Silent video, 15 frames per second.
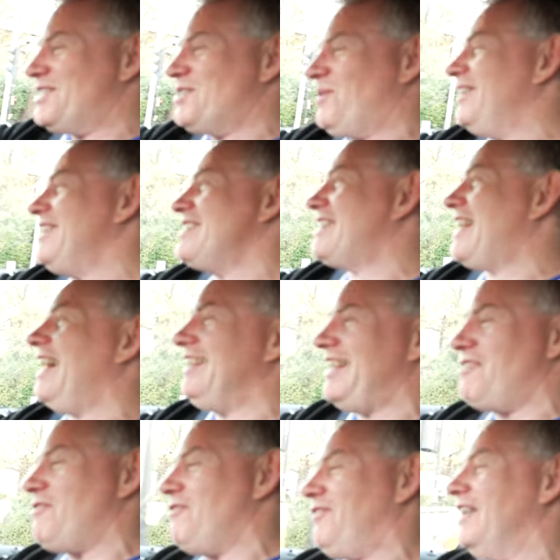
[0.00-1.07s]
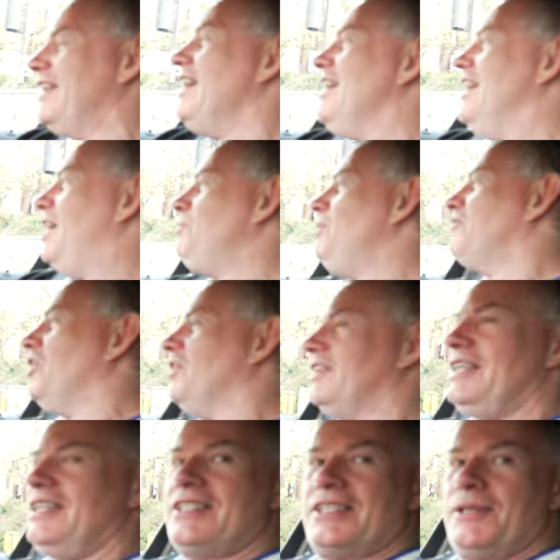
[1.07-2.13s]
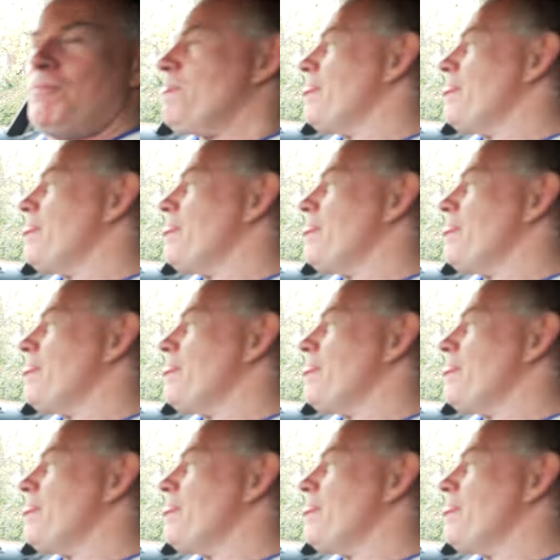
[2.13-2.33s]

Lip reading: to understand everything, and we've got these